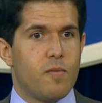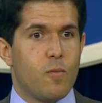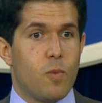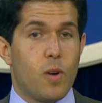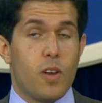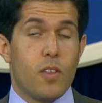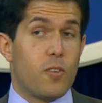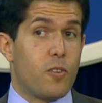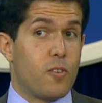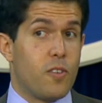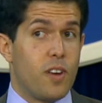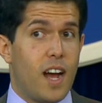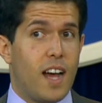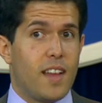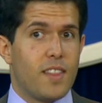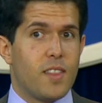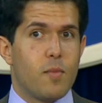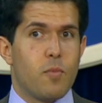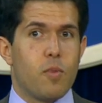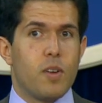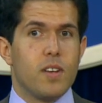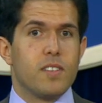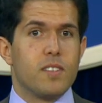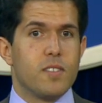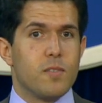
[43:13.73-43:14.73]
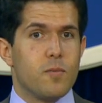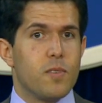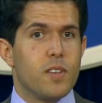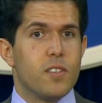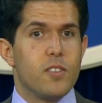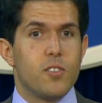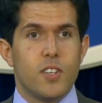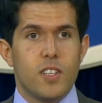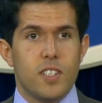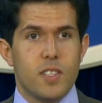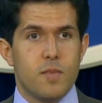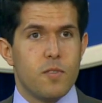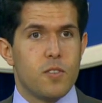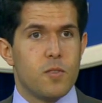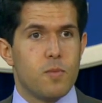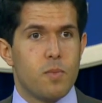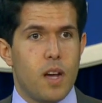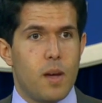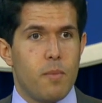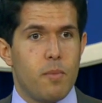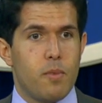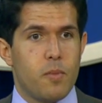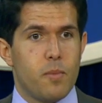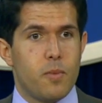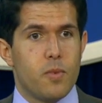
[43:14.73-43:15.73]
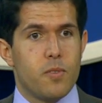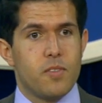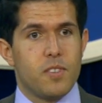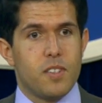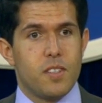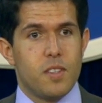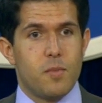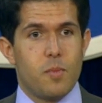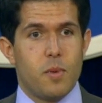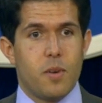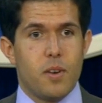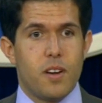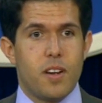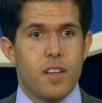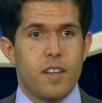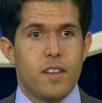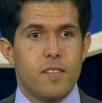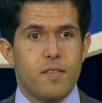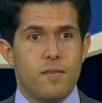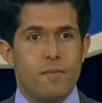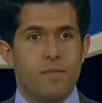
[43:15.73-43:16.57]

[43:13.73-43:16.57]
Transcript: Whether or not the president wins, she's the most popular person in the party.